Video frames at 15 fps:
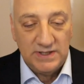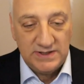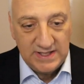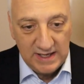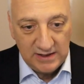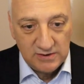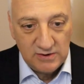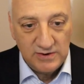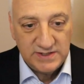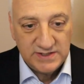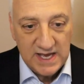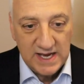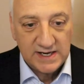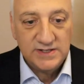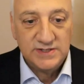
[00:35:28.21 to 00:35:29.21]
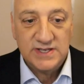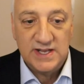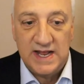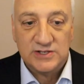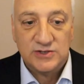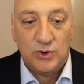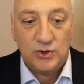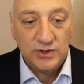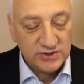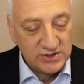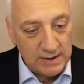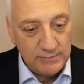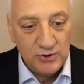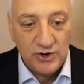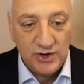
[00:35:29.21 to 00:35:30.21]
but take 30 seconds and that's all the
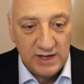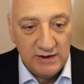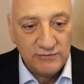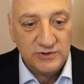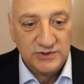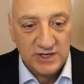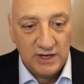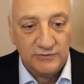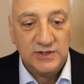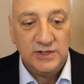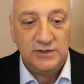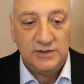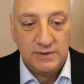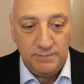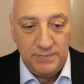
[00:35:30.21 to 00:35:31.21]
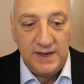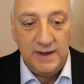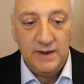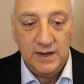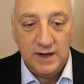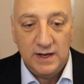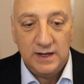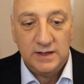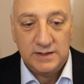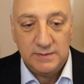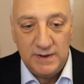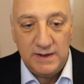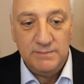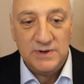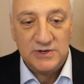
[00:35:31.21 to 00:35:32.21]
time you're going to give yourself to, to be uh,
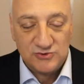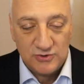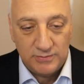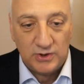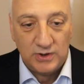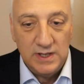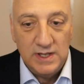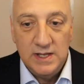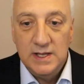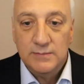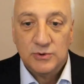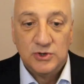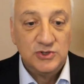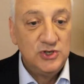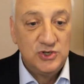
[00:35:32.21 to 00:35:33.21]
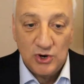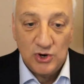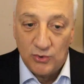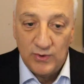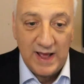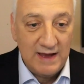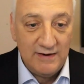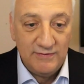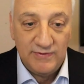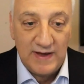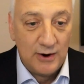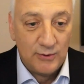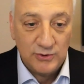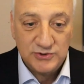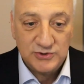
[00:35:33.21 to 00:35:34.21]
to be miserable because you don't have
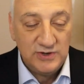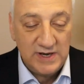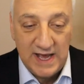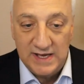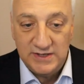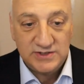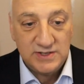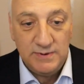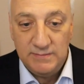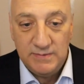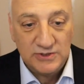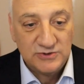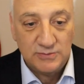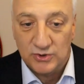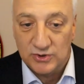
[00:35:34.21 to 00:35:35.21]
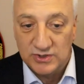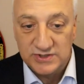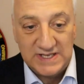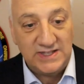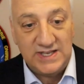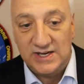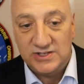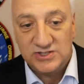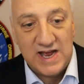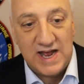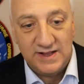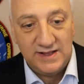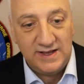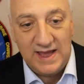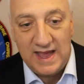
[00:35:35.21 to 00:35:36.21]
hours or days to be miserable because that takes you
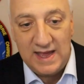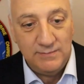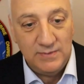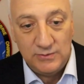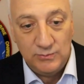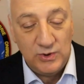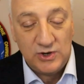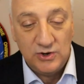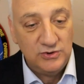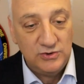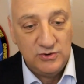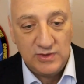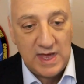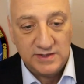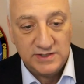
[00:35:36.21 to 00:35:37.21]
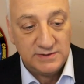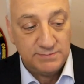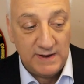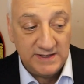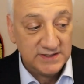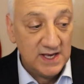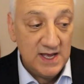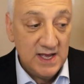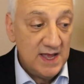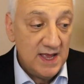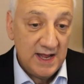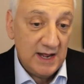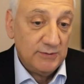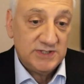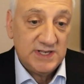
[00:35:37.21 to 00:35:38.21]
out of the game and we couldn't do that in space.
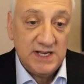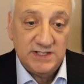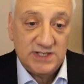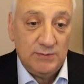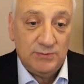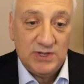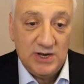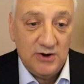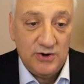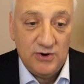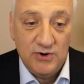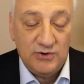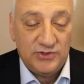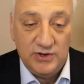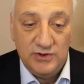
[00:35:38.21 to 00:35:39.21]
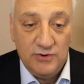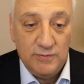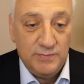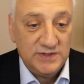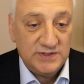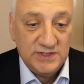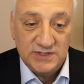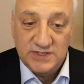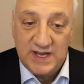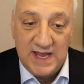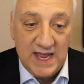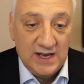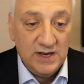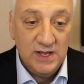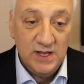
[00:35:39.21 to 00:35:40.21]
And I would say same thing on earth in your business. You
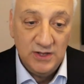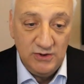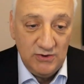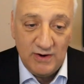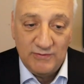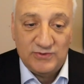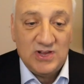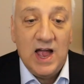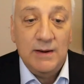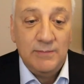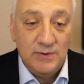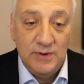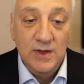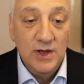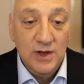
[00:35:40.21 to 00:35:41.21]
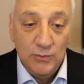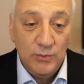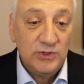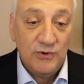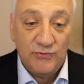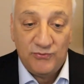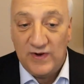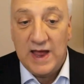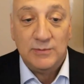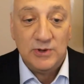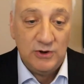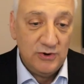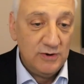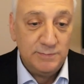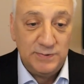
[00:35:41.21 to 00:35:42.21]
can't you don't have time to with your
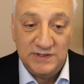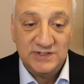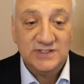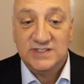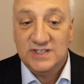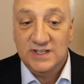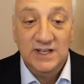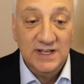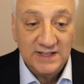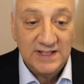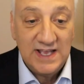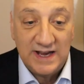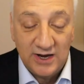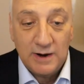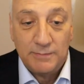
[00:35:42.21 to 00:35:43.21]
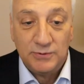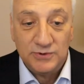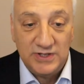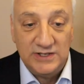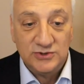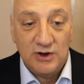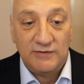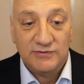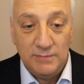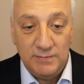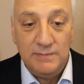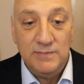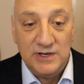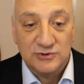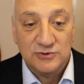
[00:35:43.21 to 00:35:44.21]
family or your business to take a couple days off
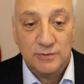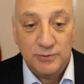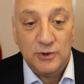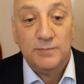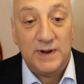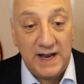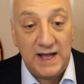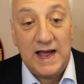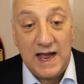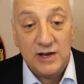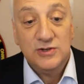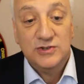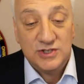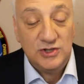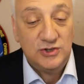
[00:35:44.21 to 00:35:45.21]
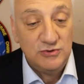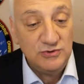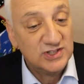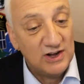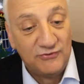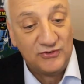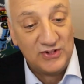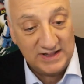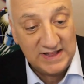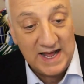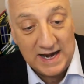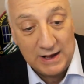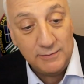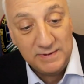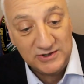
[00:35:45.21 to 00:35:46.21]
to be miserable, but I, I used to do stuff like
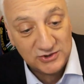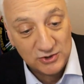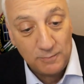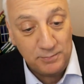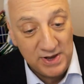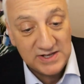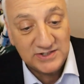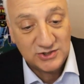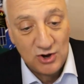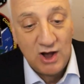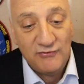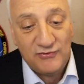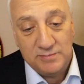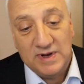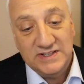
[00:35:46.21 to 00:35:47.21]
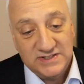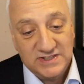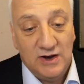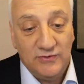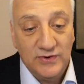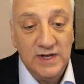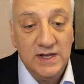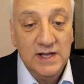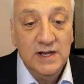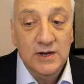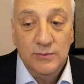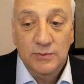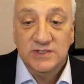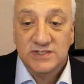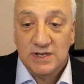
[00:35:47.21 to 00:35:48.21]
that. I would be so pissed off at myself
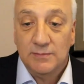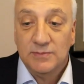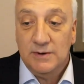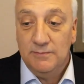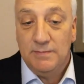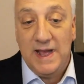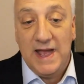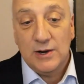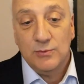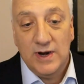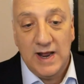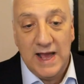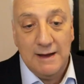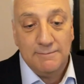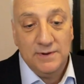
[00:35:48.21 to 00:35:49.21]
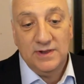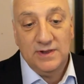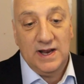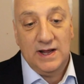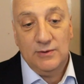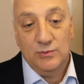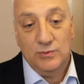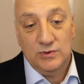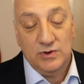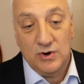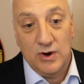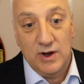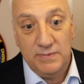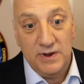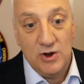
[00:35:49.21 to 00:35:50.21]
when something bad would happen that I would,
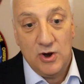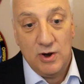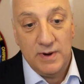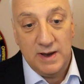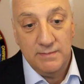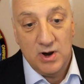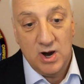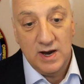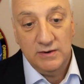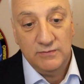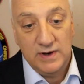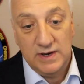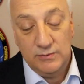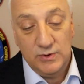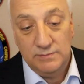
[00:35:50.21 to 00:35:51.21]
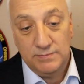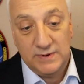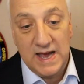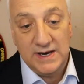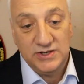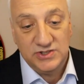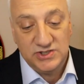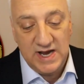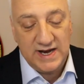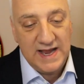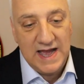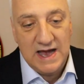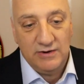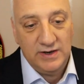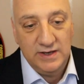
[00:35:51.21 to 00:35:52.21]
you know, I'd be on my mind and it would kind of
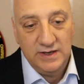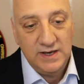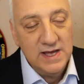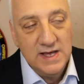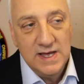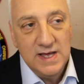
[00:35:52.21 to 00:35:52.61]
check out. And